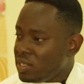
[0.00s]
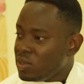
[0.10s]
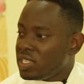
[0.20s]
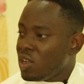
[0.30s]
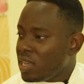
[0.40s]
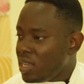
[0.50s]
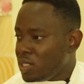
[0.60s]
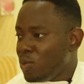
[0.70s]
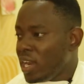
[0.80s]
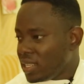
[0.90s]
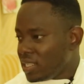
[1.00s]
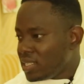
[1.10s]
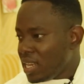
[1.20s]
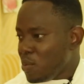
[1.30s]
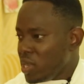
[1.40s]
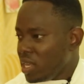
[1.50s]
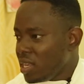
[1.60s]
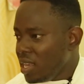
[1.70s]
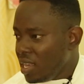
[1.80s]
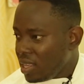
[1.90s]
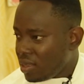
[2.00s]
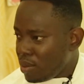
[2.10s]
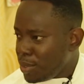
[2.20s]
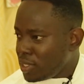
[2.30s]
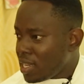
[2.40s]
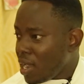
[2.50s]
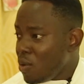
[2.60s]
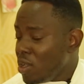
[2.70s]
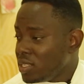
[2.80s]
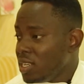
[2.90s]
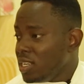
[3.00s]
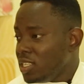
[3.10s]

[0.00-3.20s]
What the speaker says: you say, okay, it's more like the same with 3 music awards.